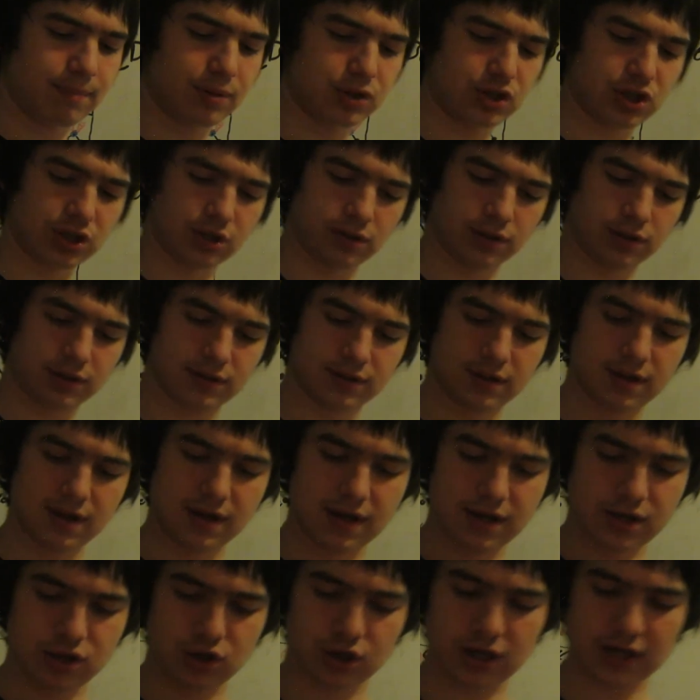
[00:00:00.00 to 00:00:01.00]
pushing on it.
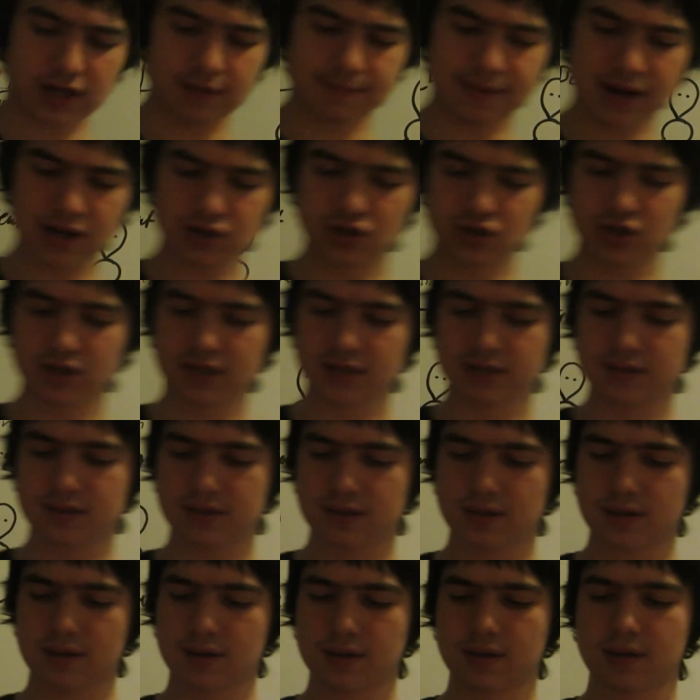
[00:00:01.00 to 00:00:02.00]
You can imagine
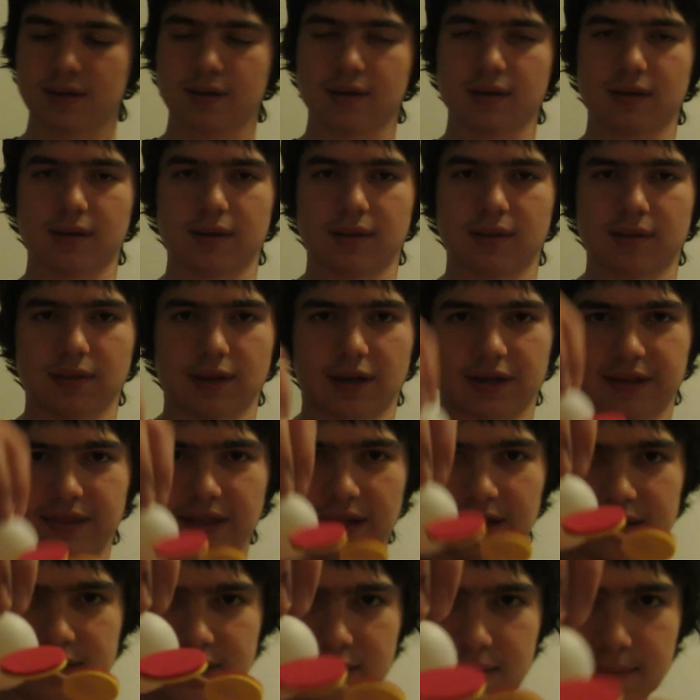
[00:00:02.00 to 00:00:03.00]
it like
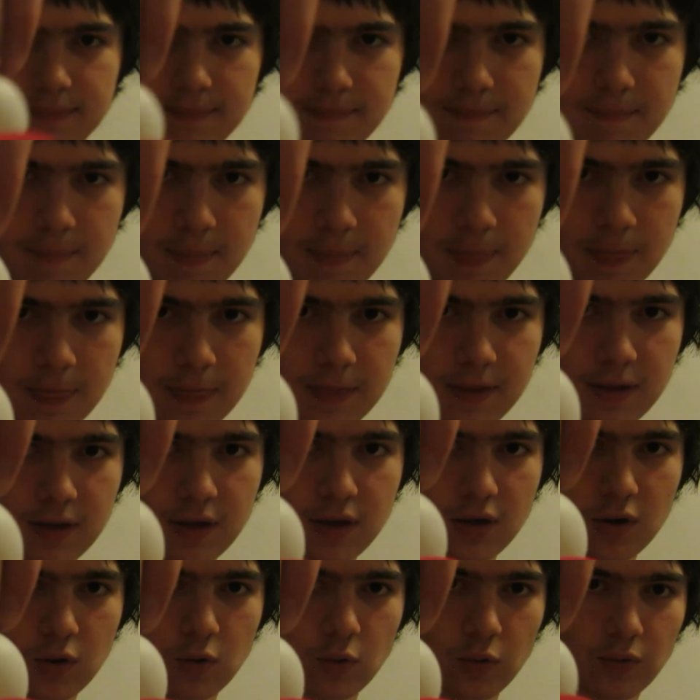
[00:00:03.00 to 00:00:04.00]
that.
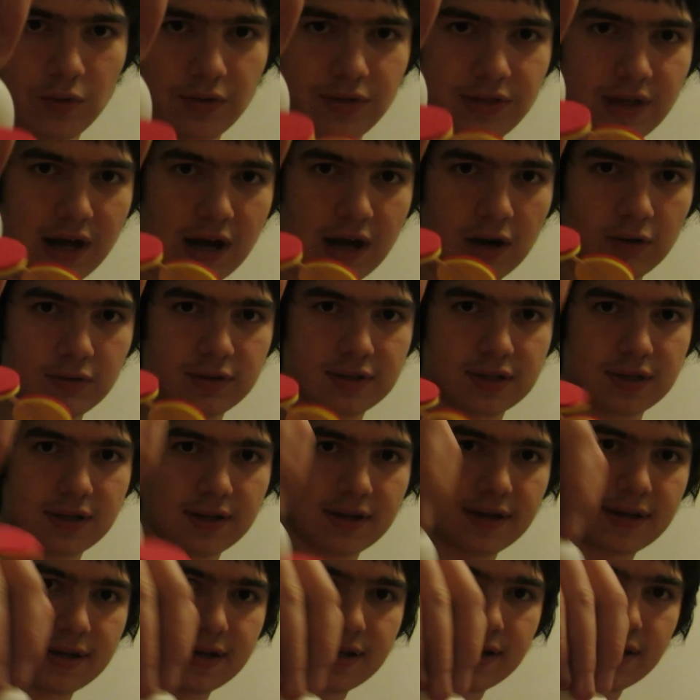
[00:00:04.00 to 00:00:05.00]
Without
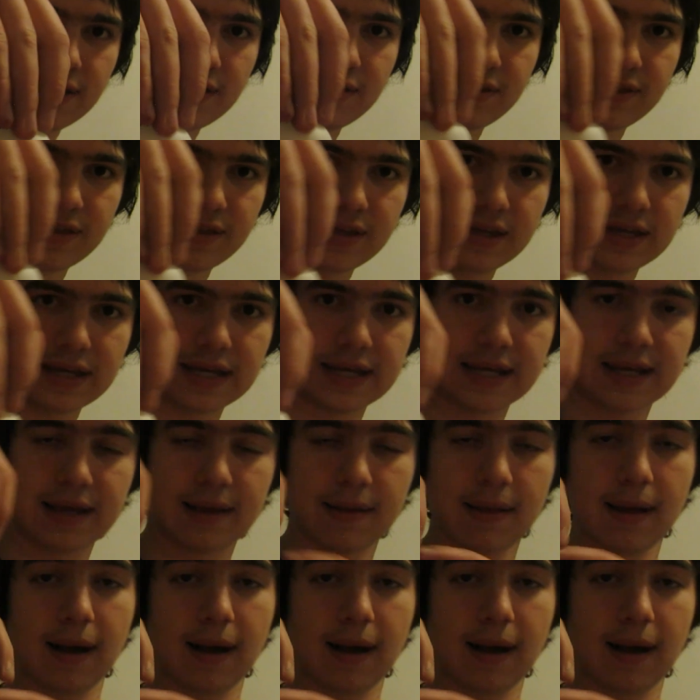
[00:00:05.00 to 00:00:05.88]
the